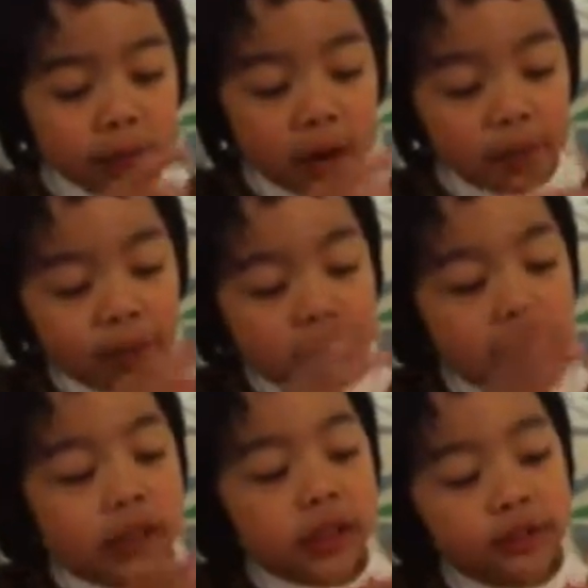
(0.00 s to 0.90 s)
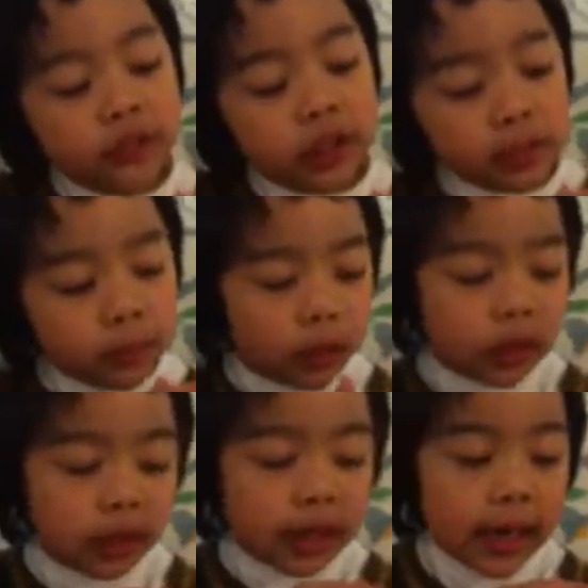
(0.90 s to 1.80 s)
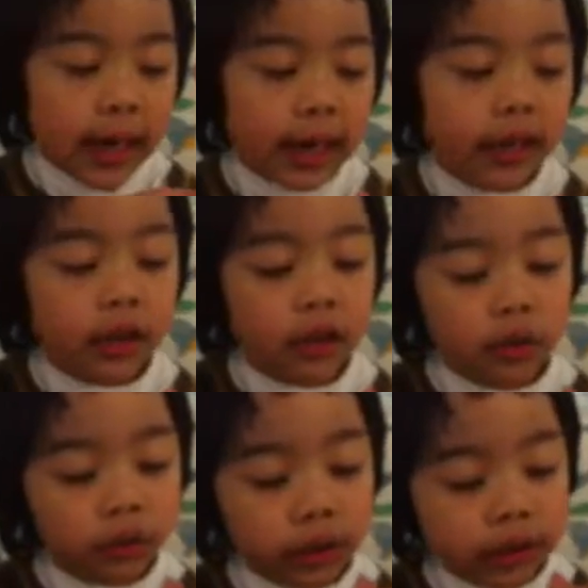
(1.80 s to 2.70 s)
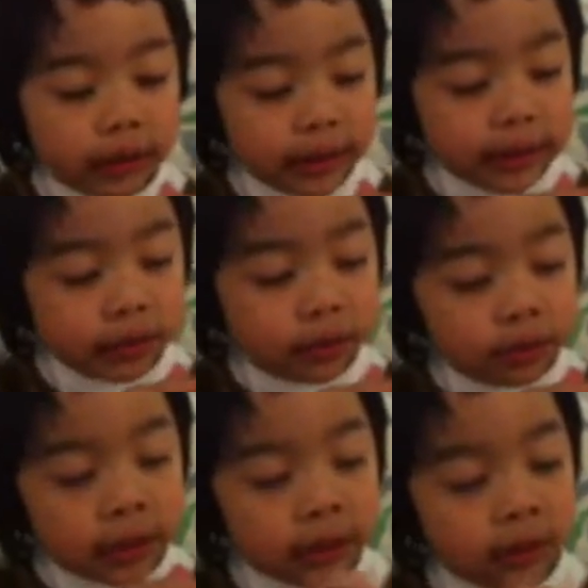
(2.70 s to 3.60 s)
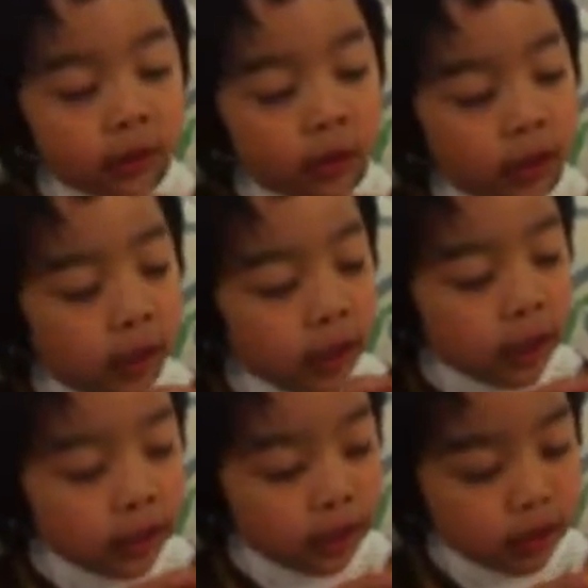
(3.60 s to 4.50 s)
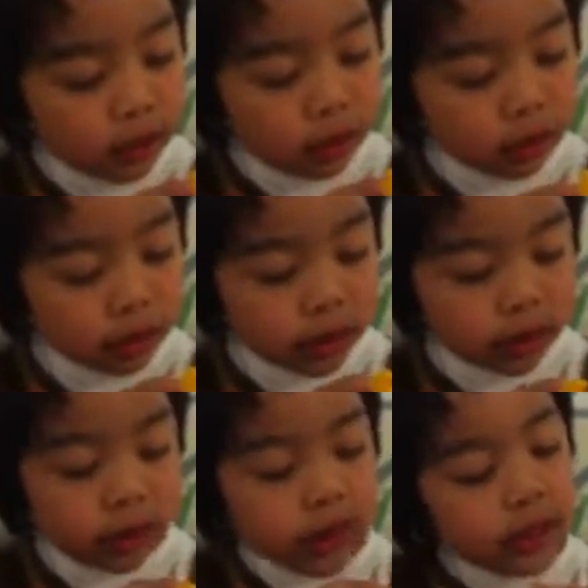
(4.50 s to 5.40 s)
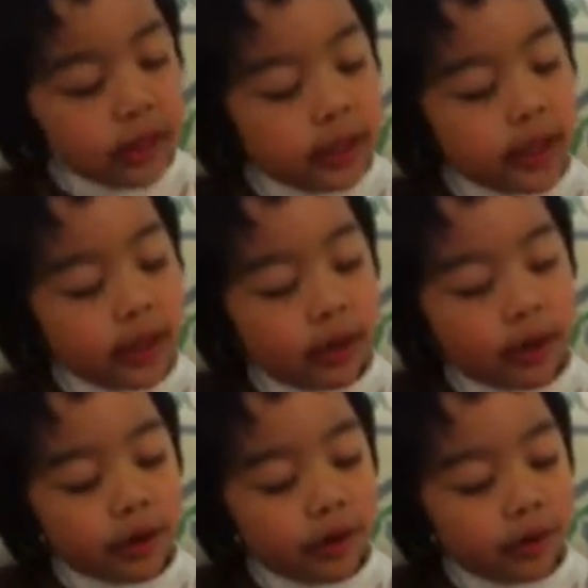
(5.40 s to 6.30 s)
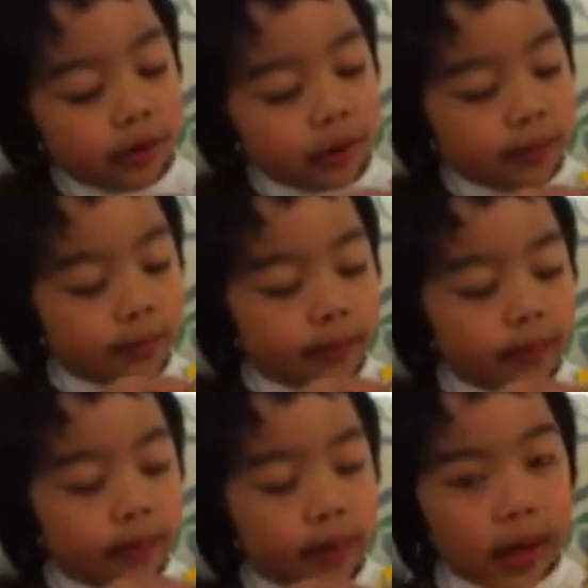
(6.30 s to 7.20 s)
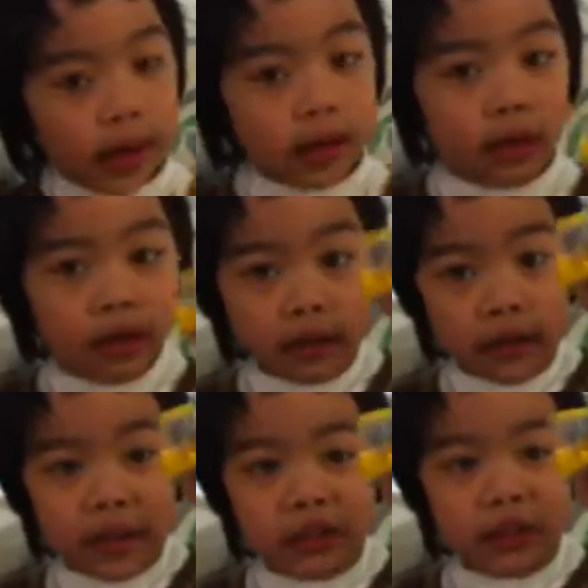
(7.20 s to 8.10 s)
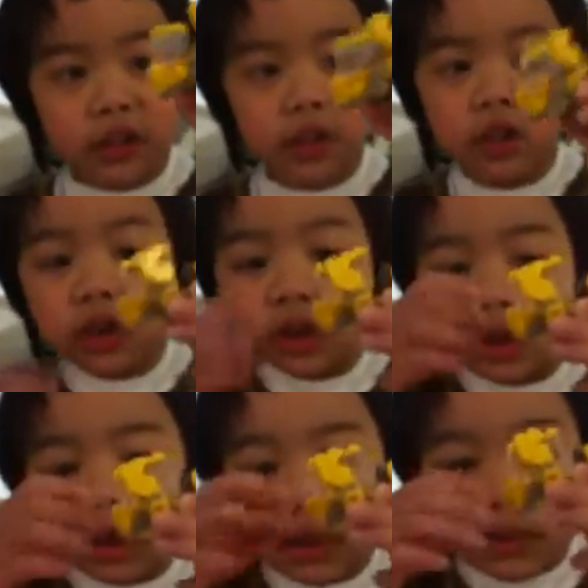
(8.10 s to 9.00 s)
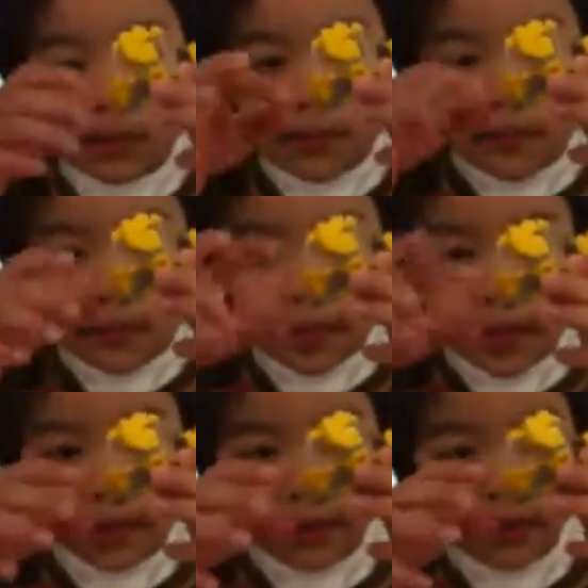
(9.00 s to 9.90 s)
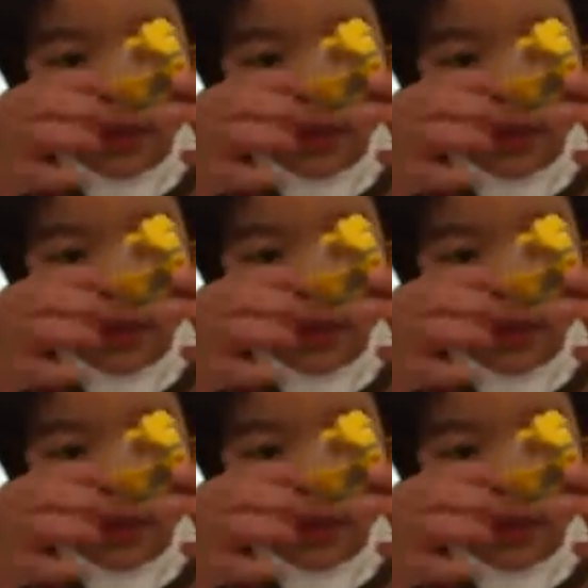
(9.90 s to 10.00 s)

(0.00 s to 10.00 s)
pipe, but it's invisible, and it goes into this hole and then it goes here. And the glass, it